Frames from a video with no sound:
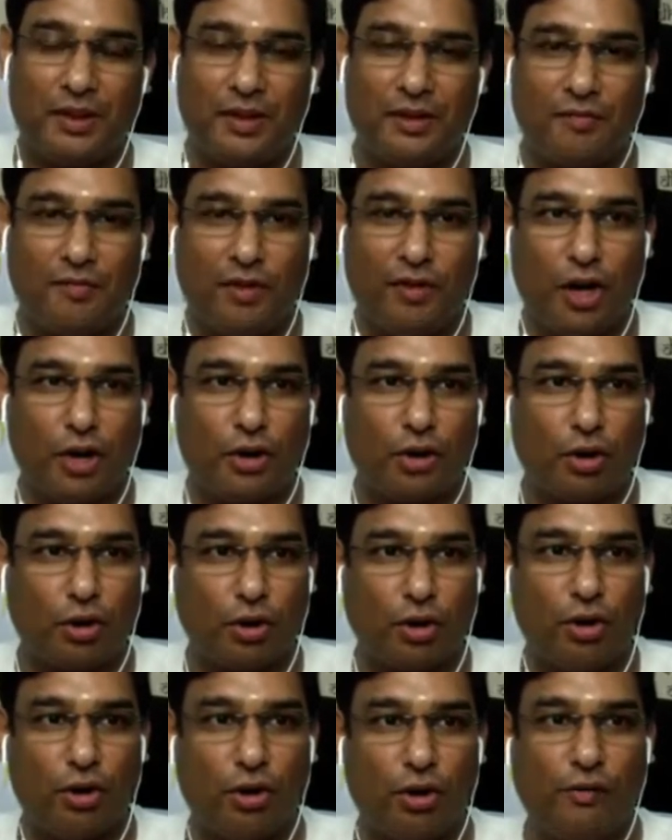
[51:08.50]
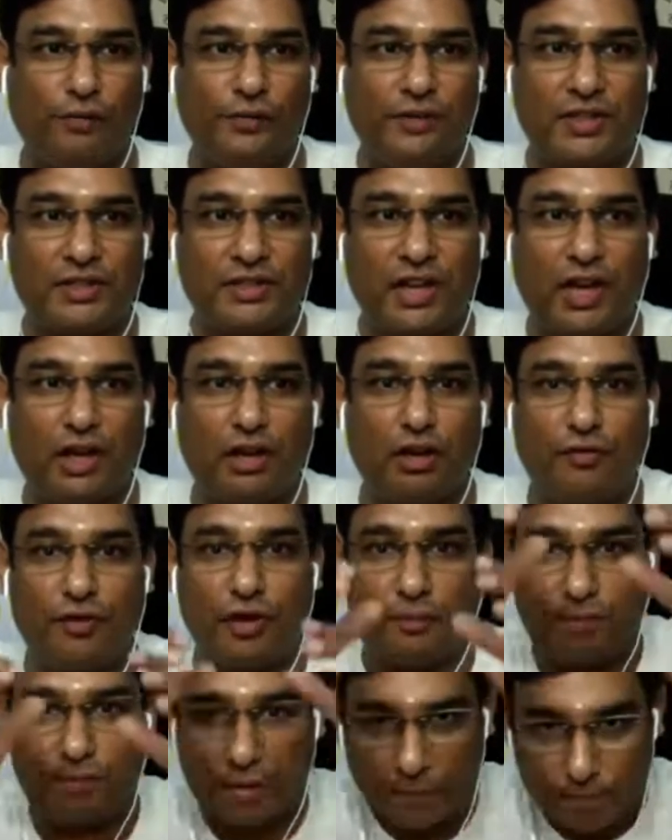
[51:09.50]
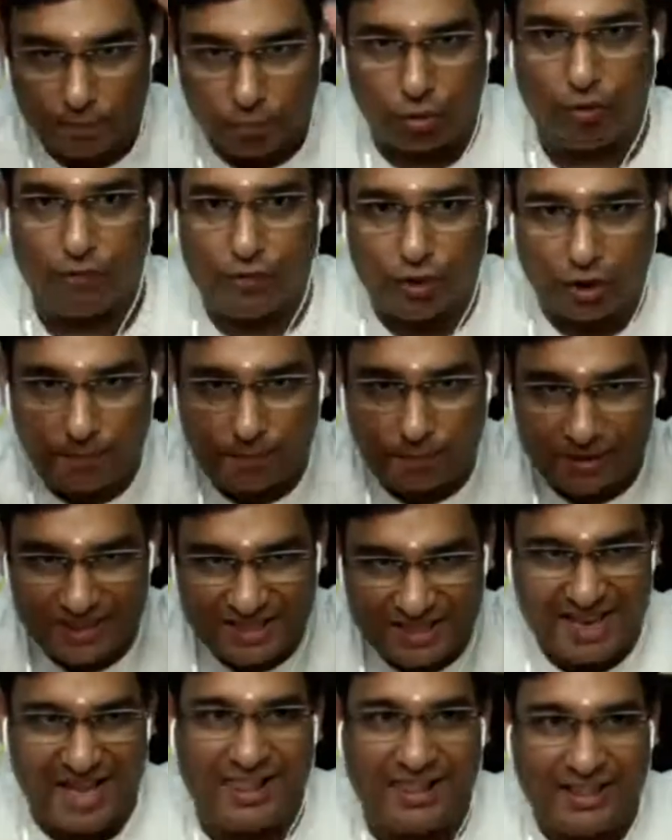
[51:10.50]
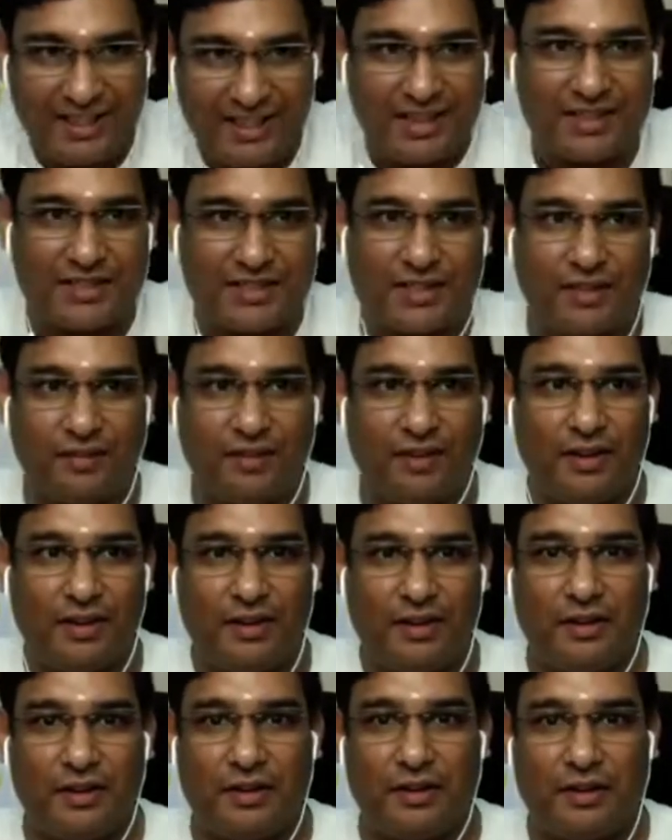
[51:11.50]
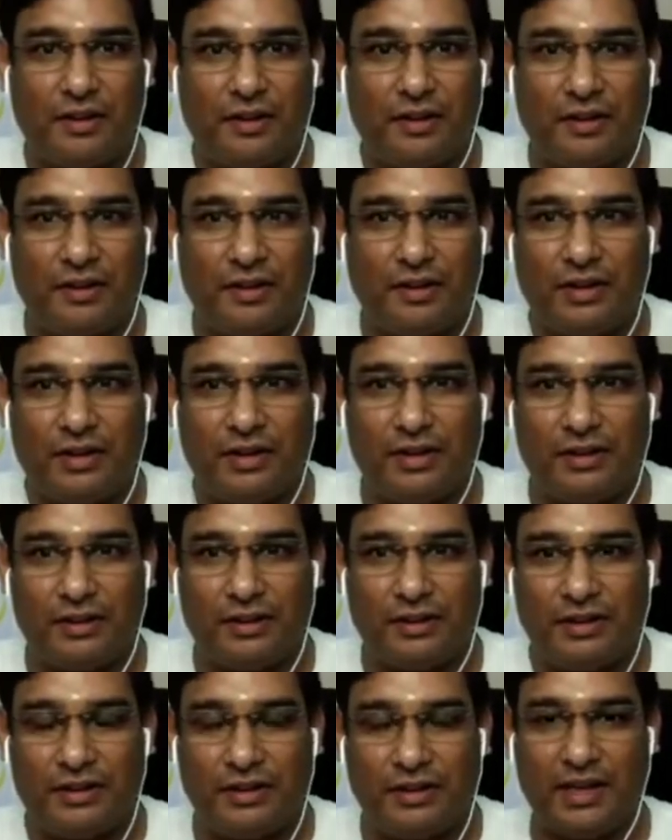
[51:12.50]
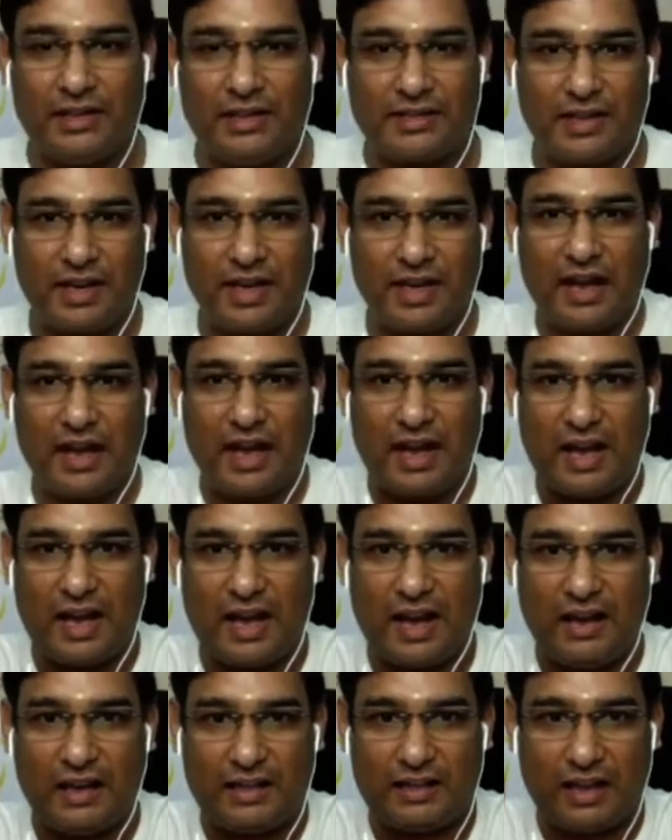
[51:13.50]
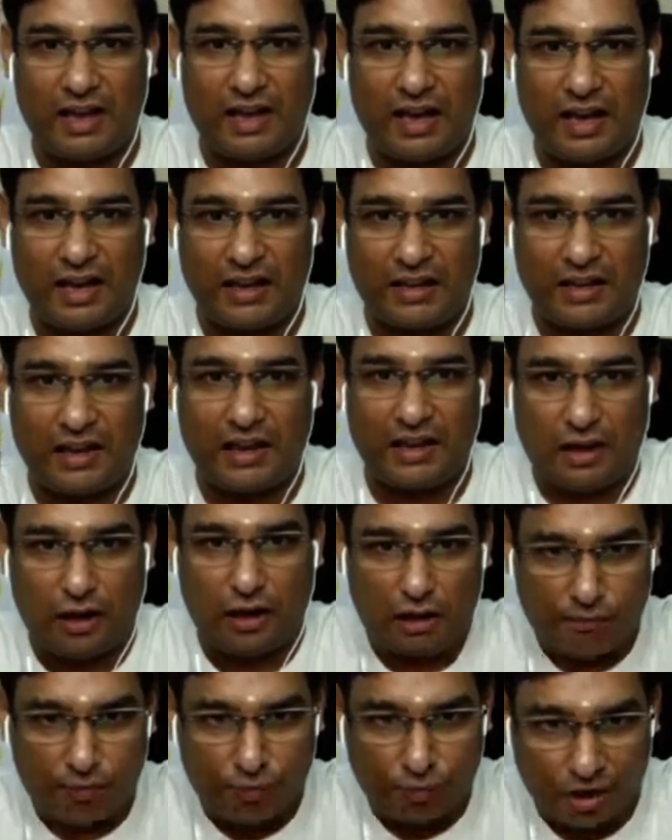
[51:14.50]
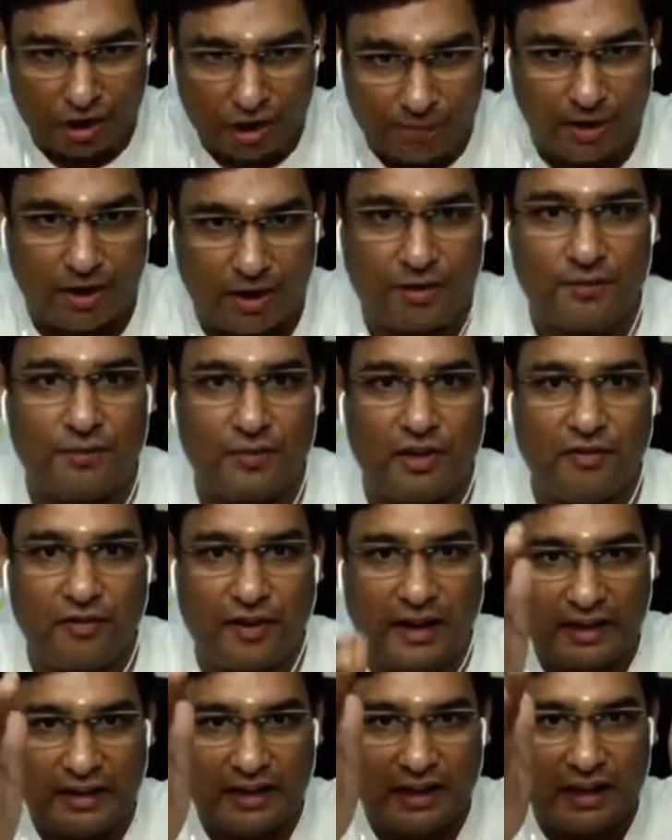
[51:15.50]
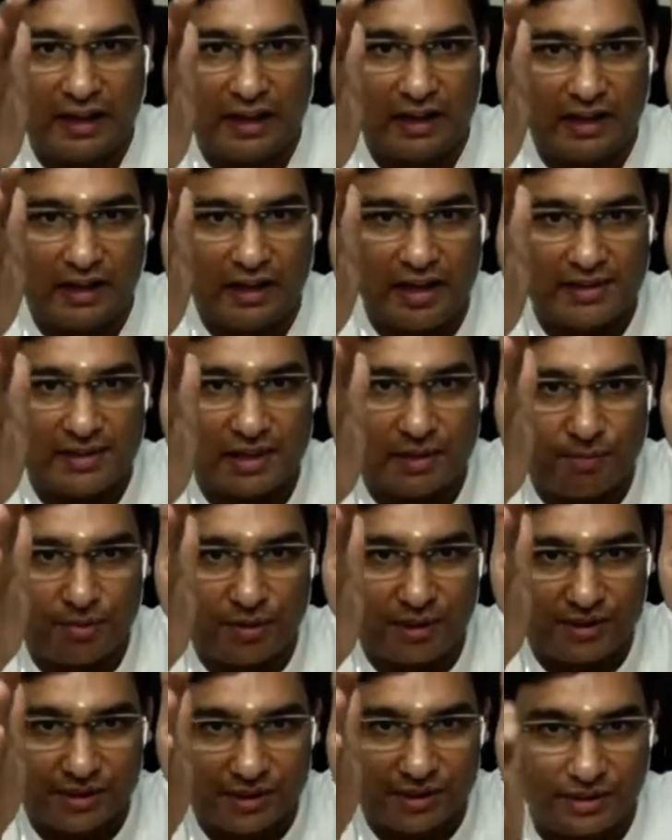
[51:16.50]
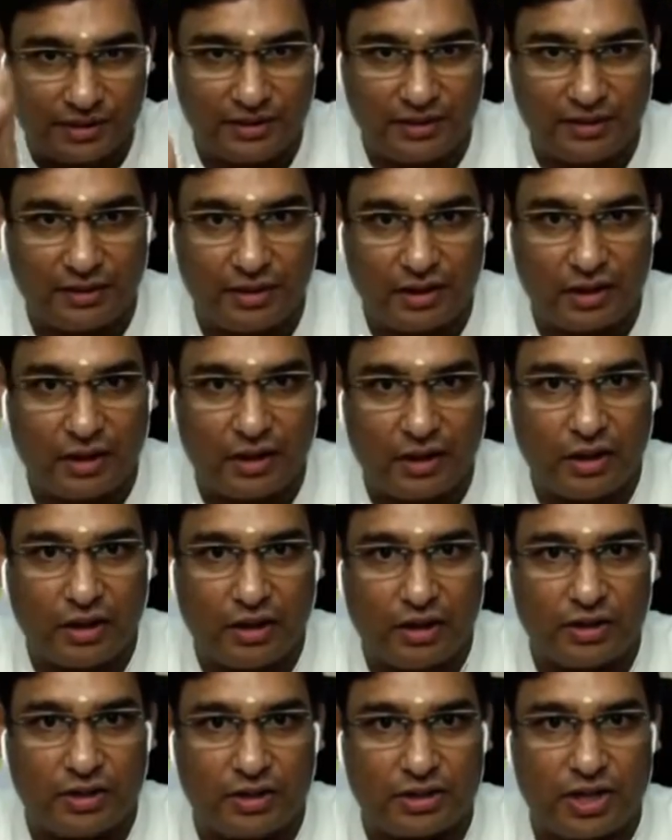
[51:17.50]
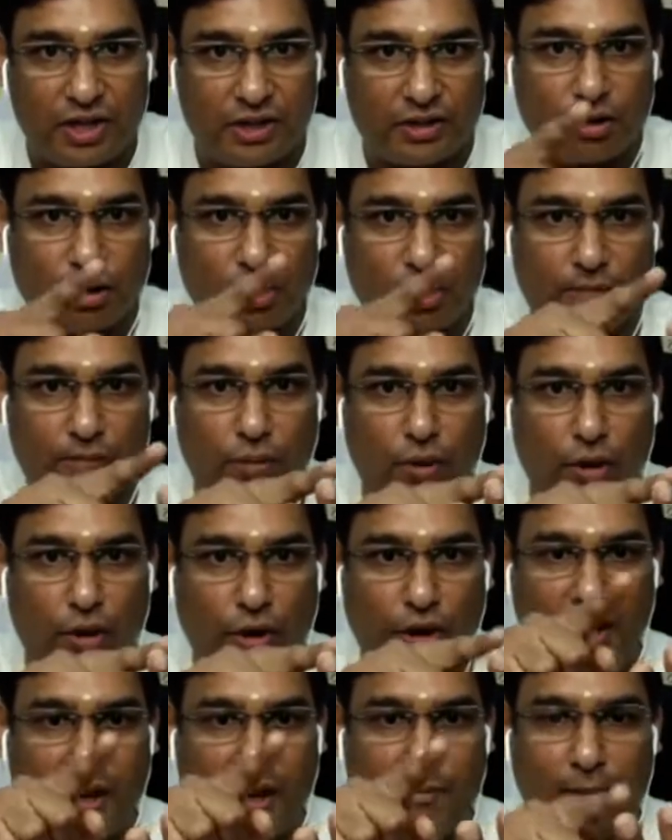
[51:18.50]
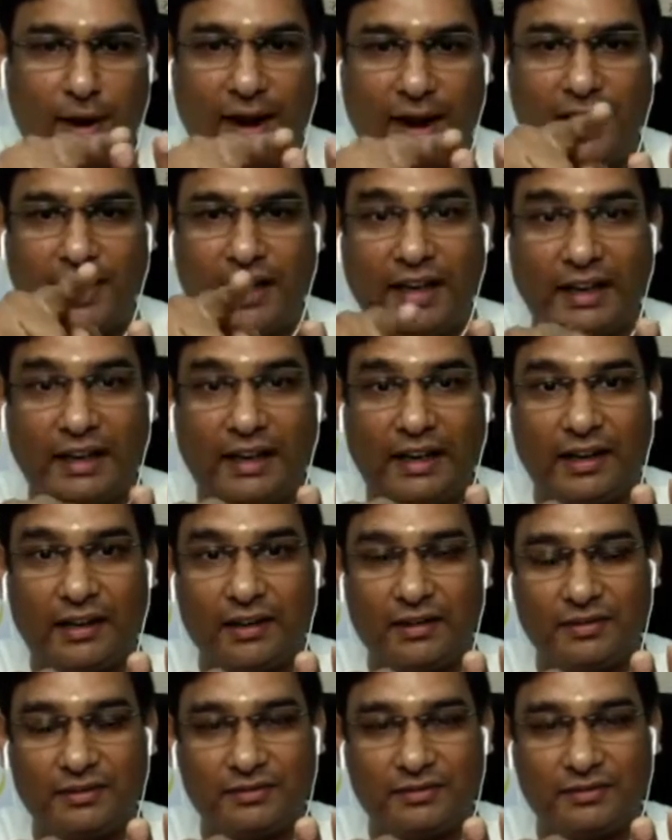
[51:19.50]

We are talking of the state of your personality itself. Let's say I take Annapurnama. If I take her as a person, she has got a body, mind, intellect.